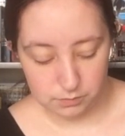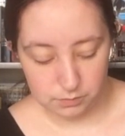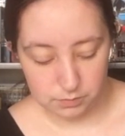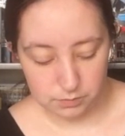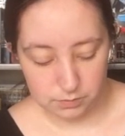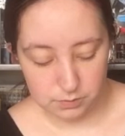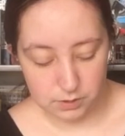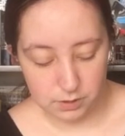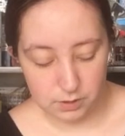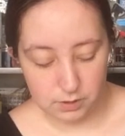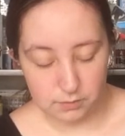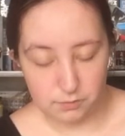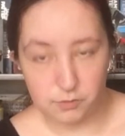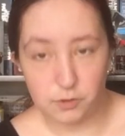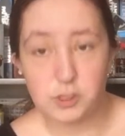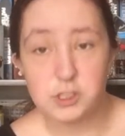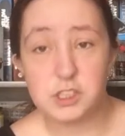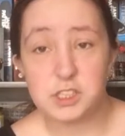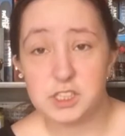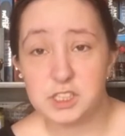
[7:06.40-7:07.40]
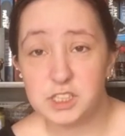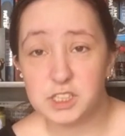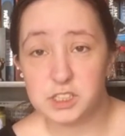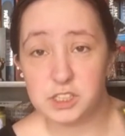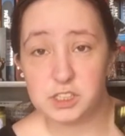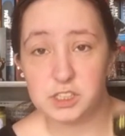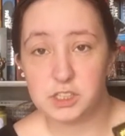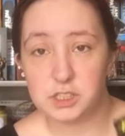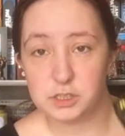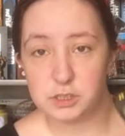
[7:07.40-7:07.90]
the first of
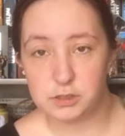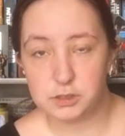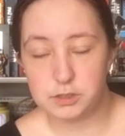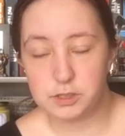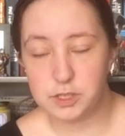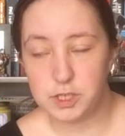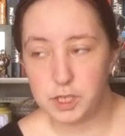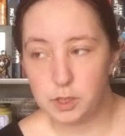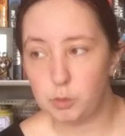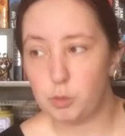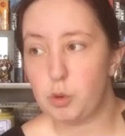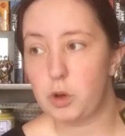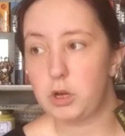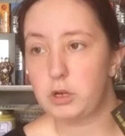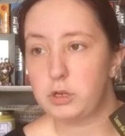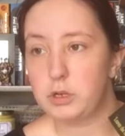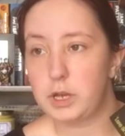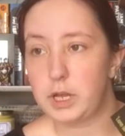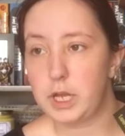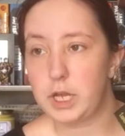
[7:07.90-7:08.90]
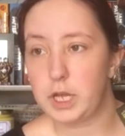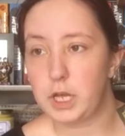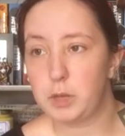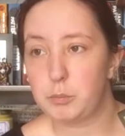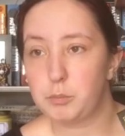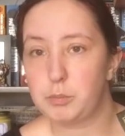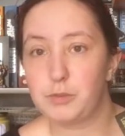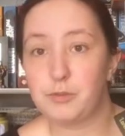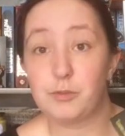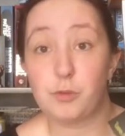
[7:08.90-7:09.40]
this 3-in-1
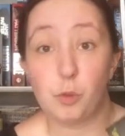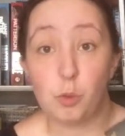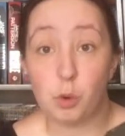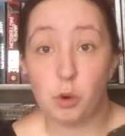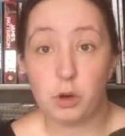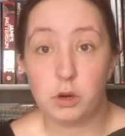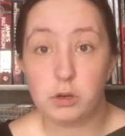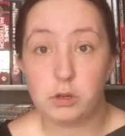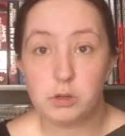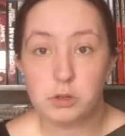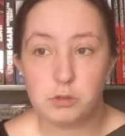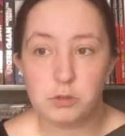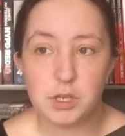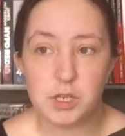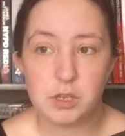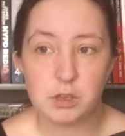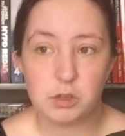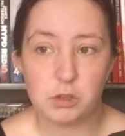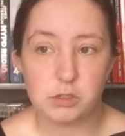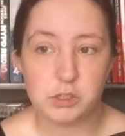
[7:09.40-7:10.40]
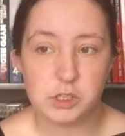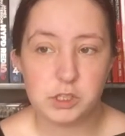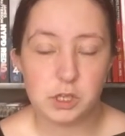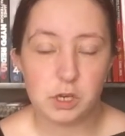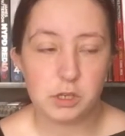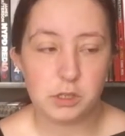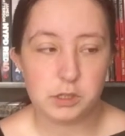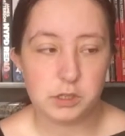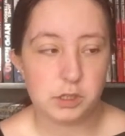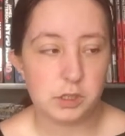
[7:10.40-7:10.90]
before the readathon
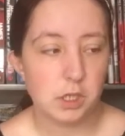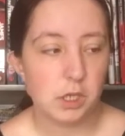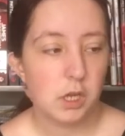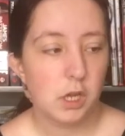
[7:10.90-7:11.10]
starts.